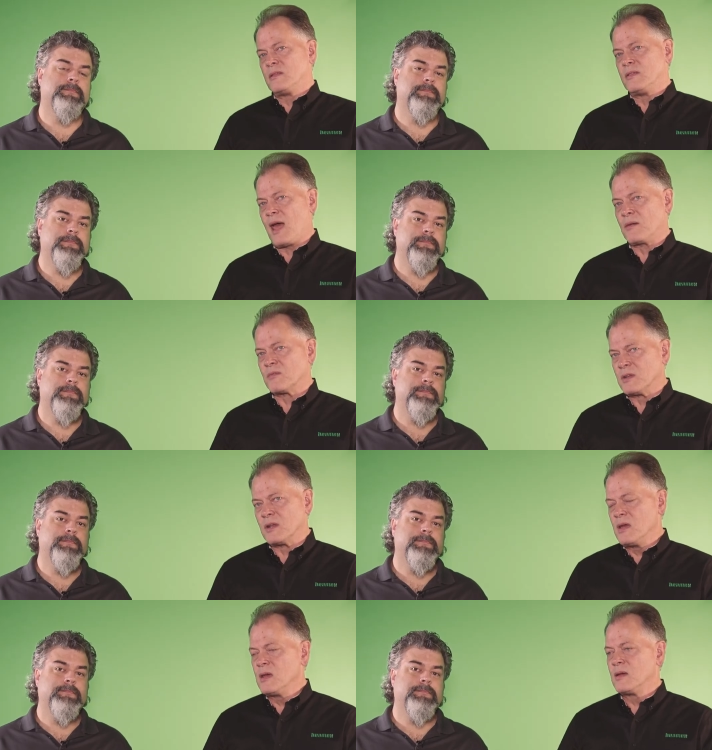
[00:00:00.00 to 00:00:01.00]
Speaker 1: that
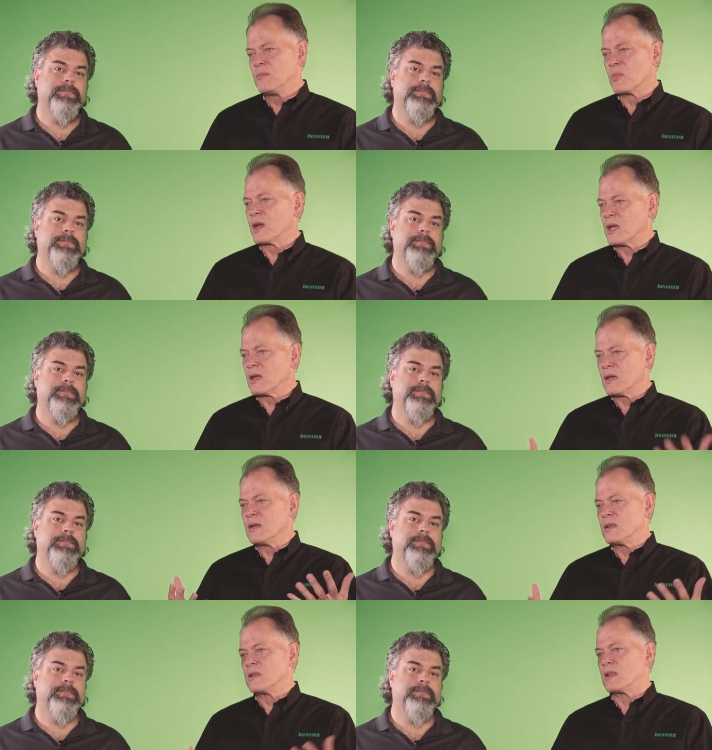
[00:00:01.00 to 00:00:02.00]
would bring
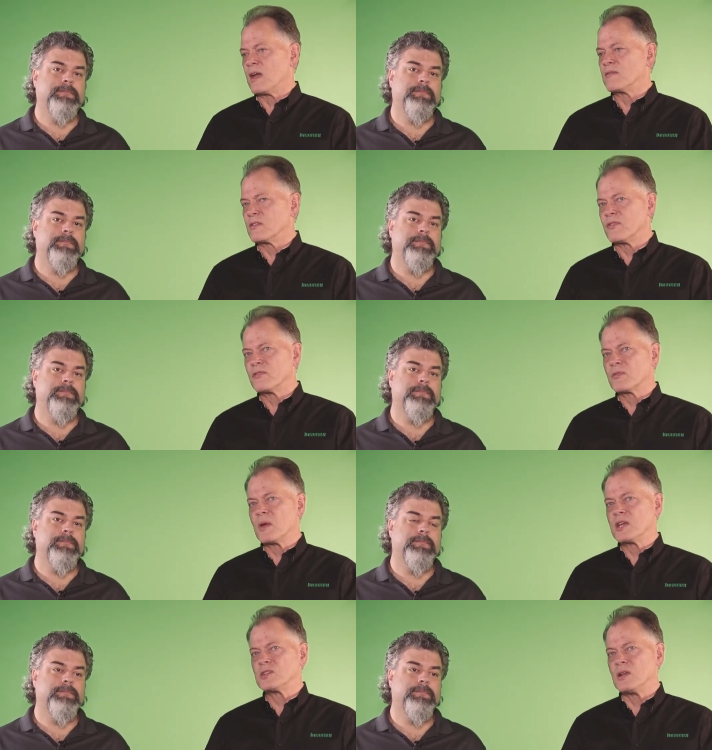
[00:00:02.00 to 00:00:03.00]
the level of
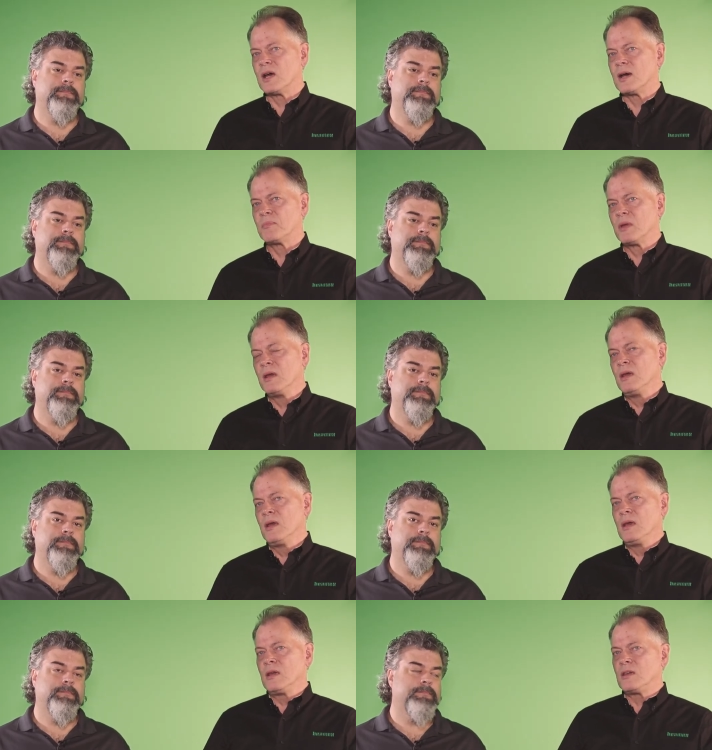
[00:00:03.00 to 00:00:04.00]
information up.
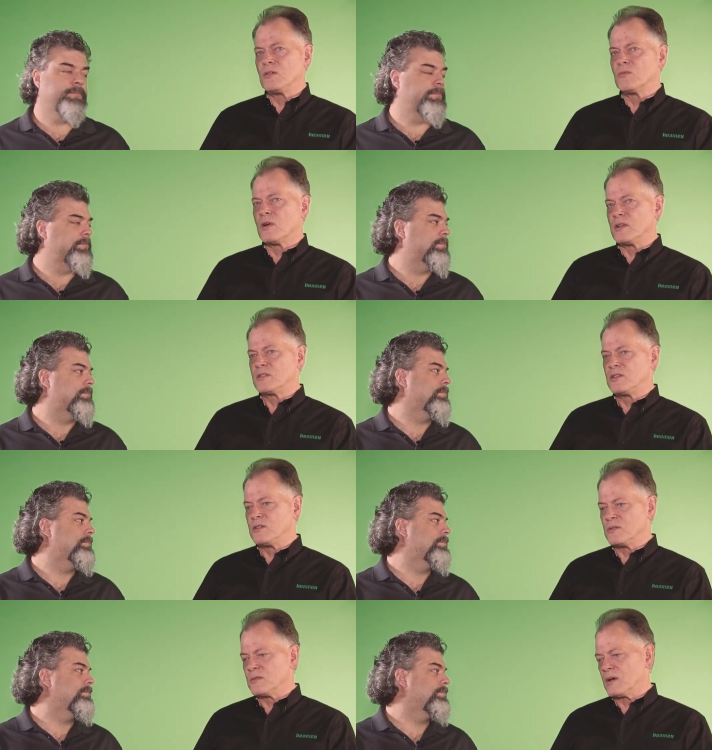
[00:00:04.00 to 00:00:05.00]
You want
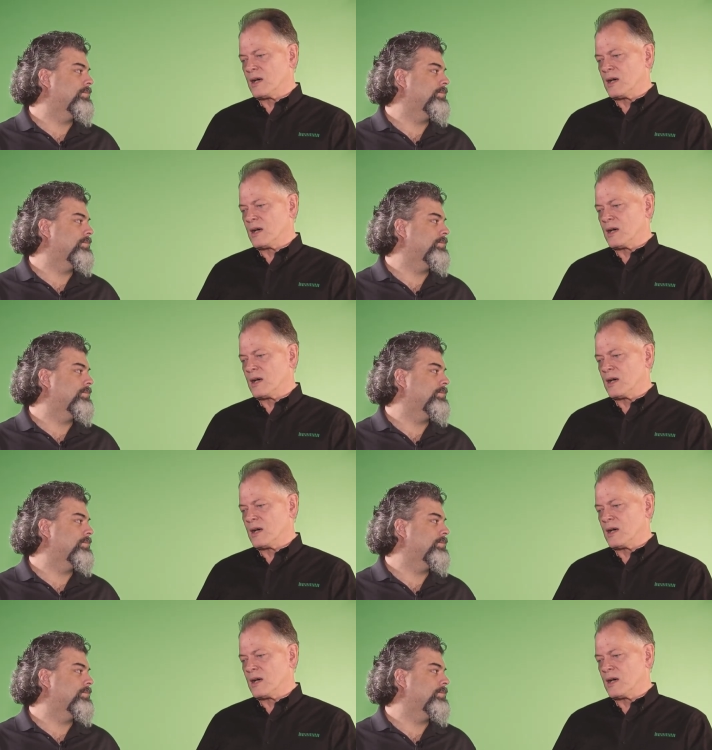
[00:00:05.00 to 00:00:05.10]
to